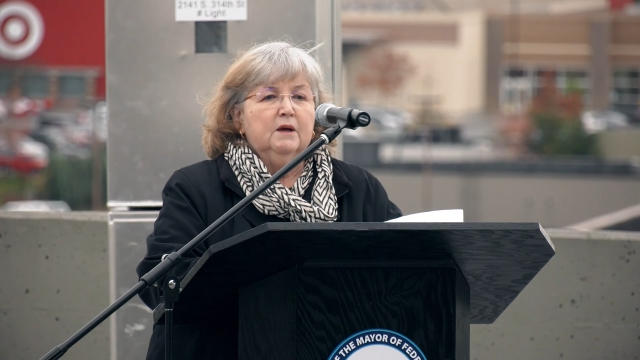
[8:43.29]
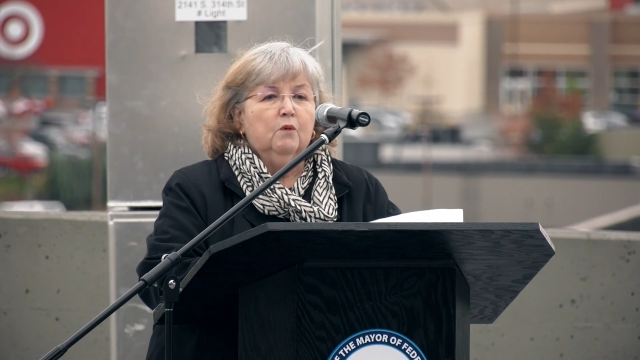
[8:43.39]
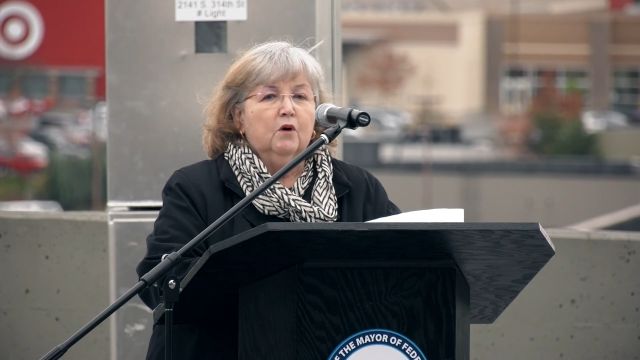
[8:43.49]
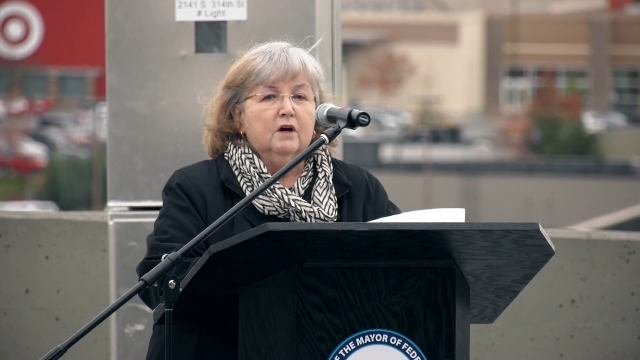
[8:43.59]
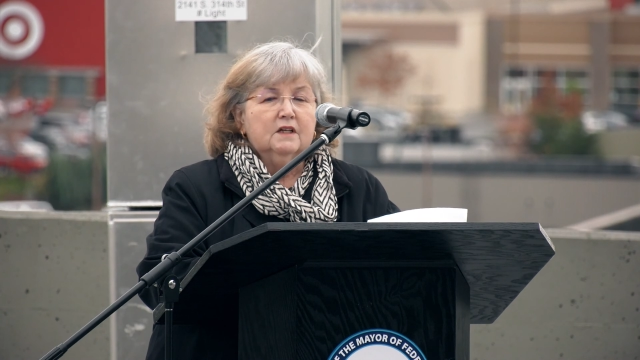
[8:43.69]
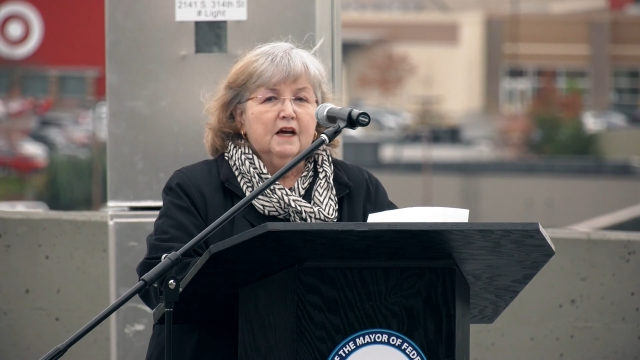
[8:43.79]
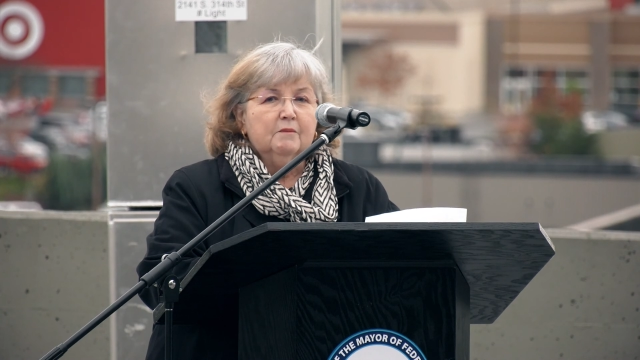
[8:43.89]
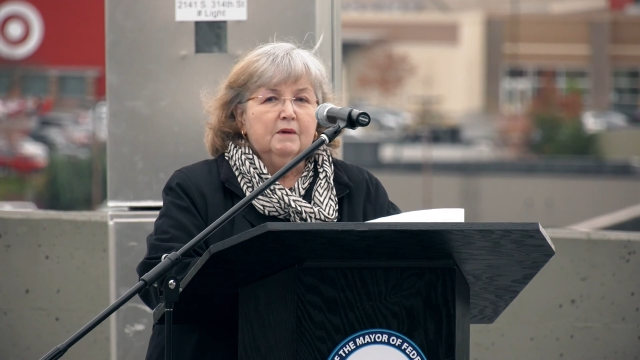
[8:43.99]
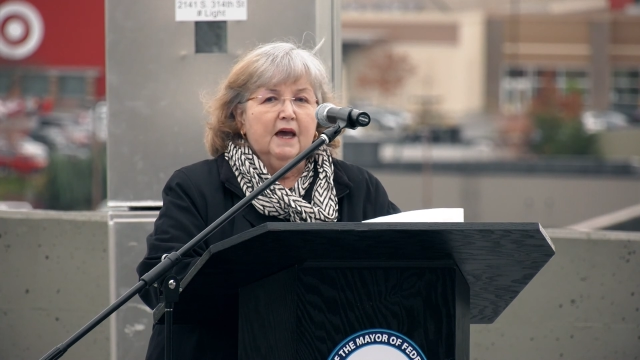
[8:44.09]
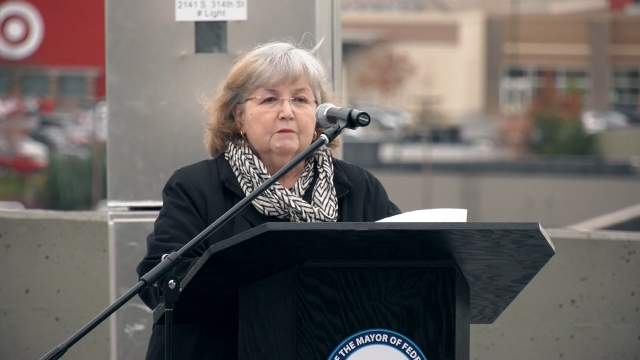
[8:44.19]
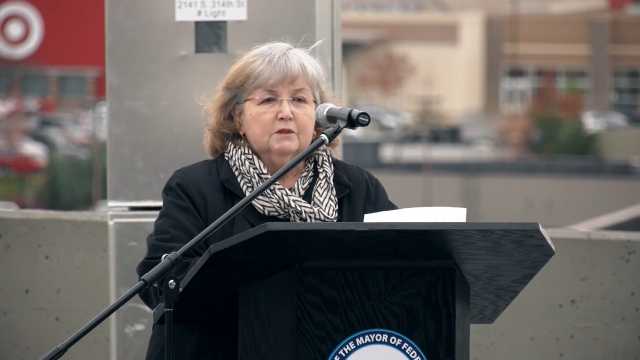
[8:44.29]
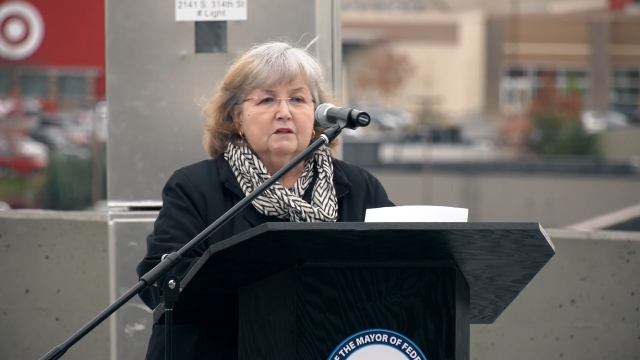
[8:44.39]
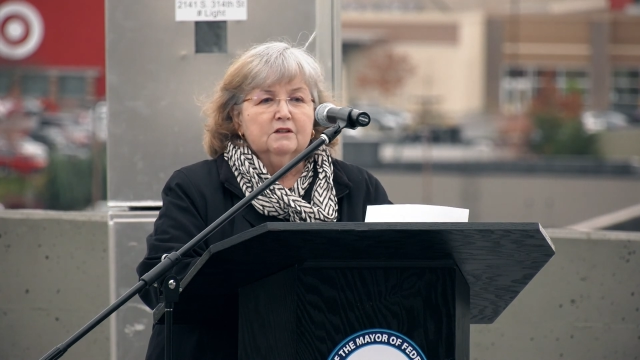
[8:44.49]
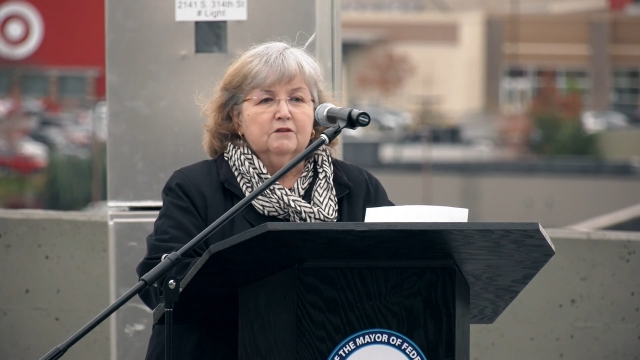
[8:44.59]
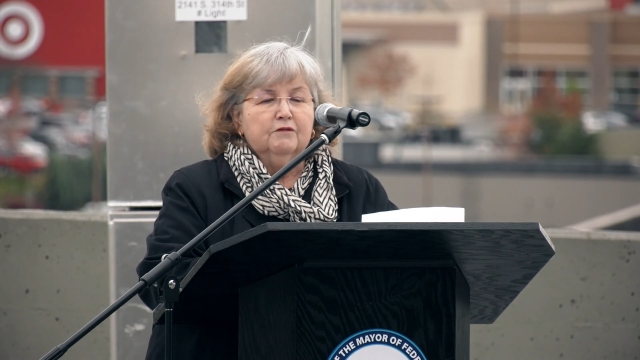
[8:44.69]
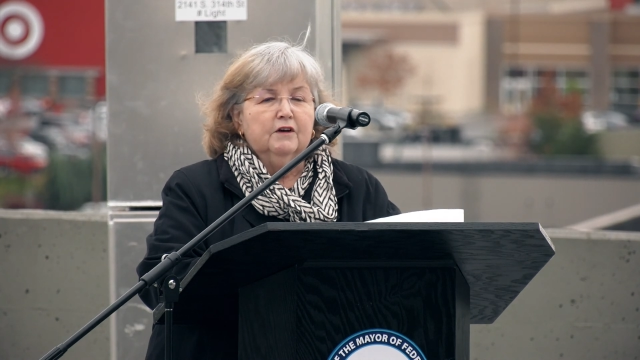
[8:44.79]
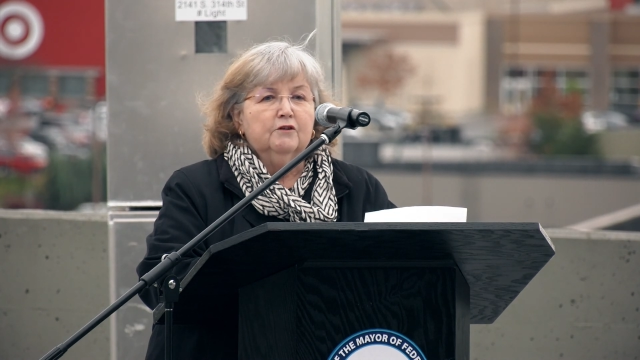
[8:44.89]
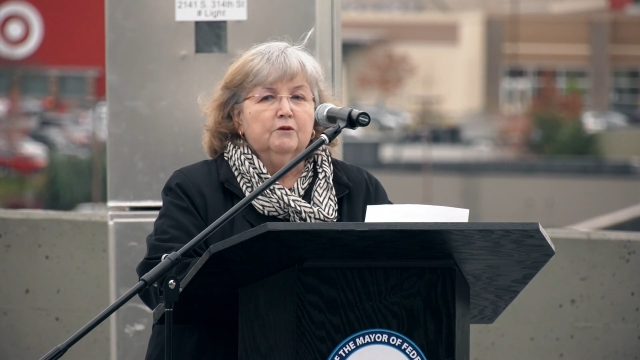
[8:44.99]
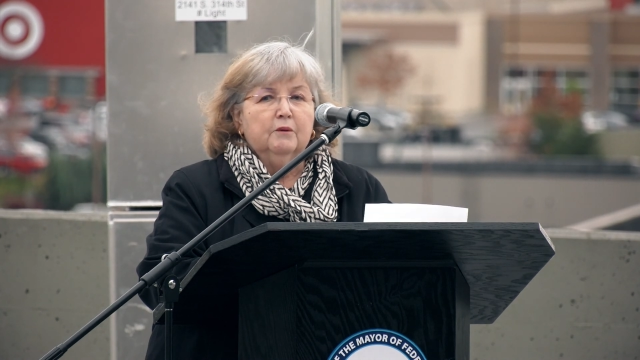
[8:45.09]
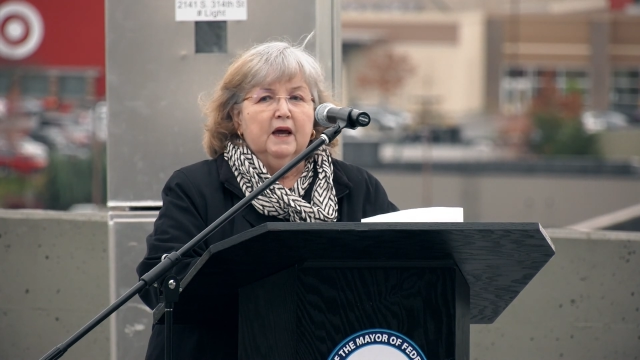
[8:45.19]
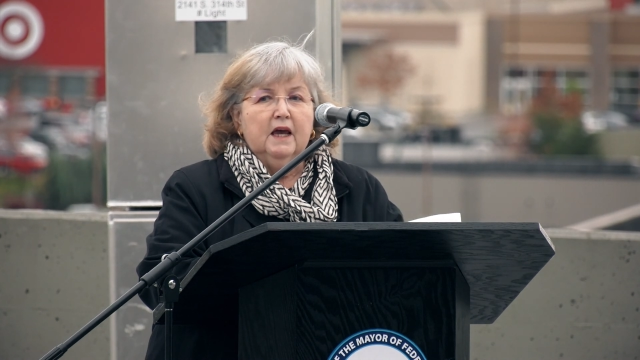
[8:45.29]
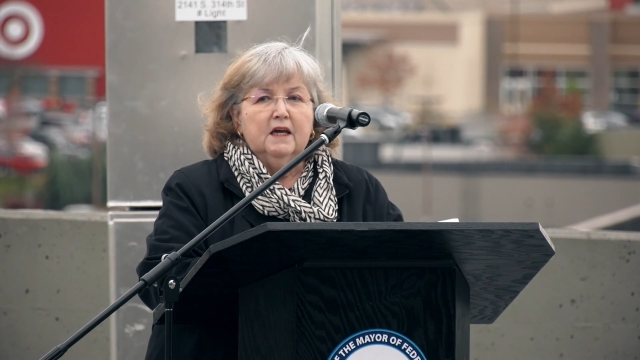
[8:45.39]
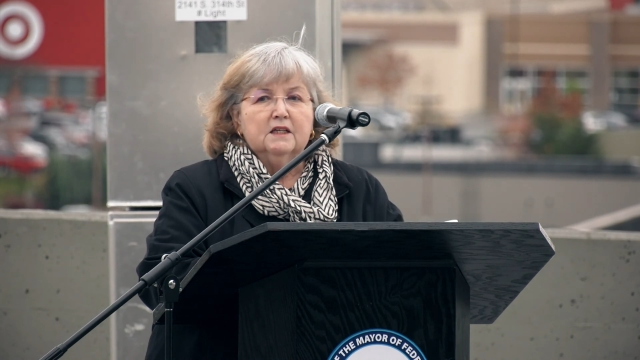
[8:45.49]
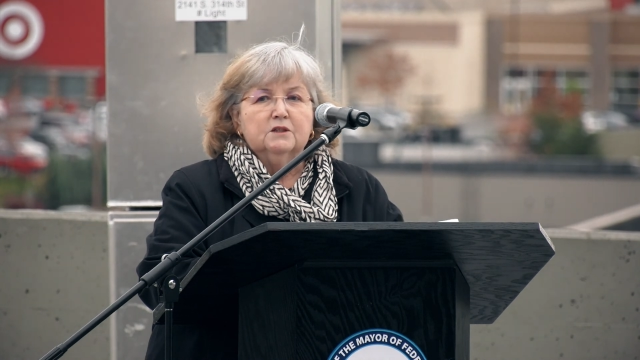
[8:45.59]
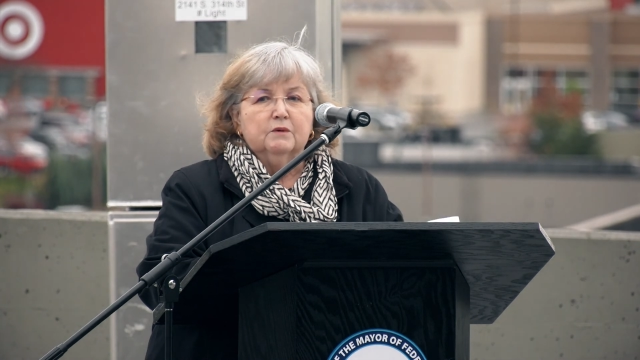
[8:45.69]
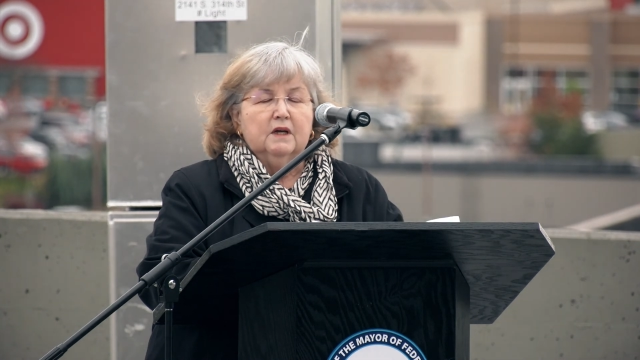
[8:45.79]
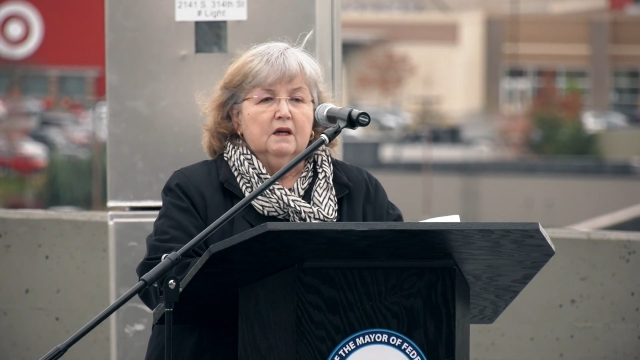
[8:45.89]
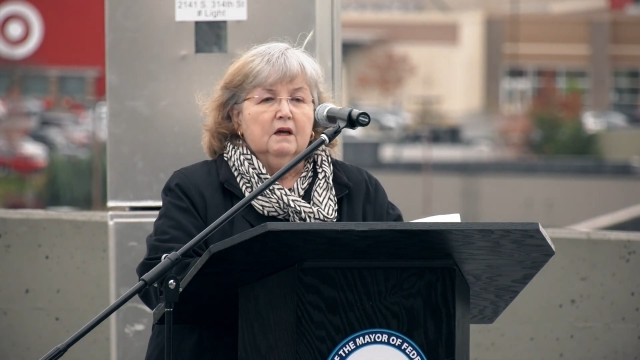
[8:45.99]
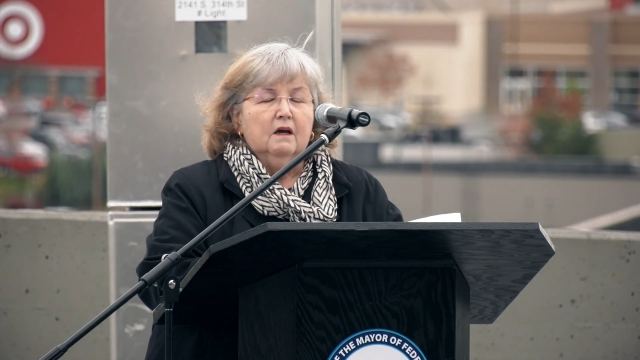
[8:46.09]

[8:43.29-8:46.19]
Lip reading: more time capsules of Federal Way as we